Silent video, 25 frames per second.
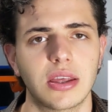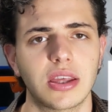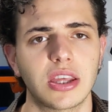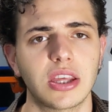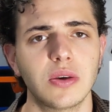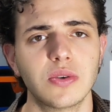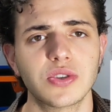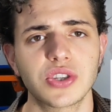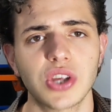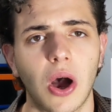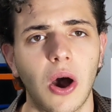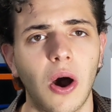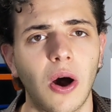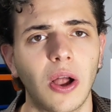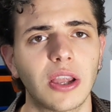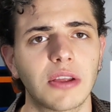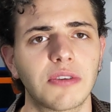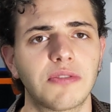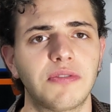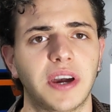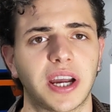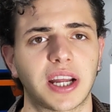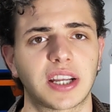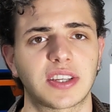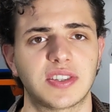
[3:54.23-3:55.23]
use a Hall
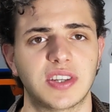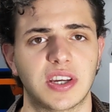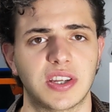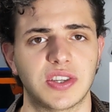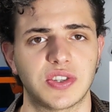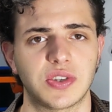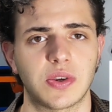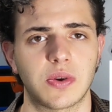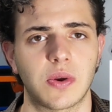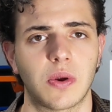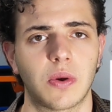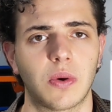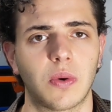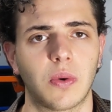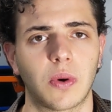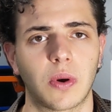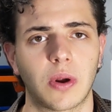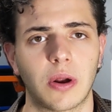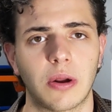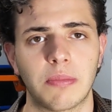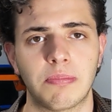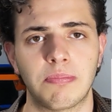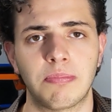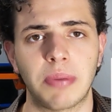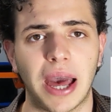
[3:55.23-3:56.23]
effect sensor,
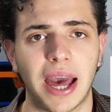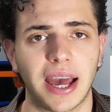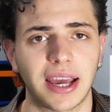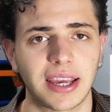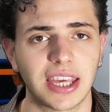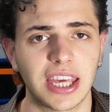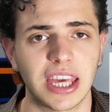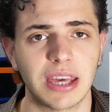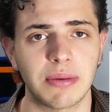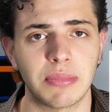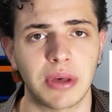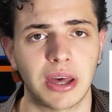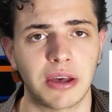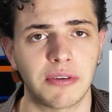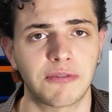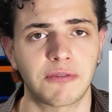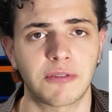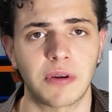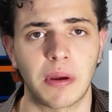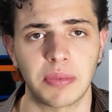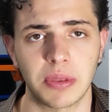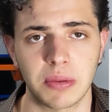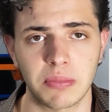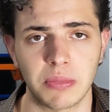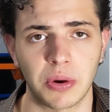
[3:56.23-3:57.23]
or back EMF
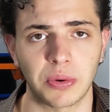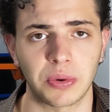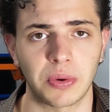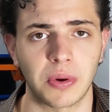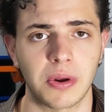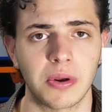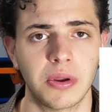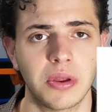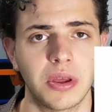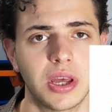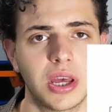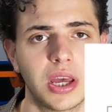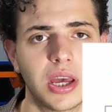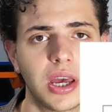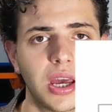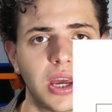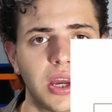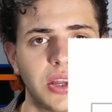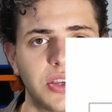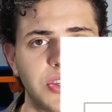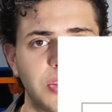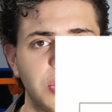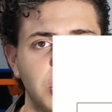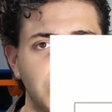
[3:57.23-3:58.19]
from the motor, to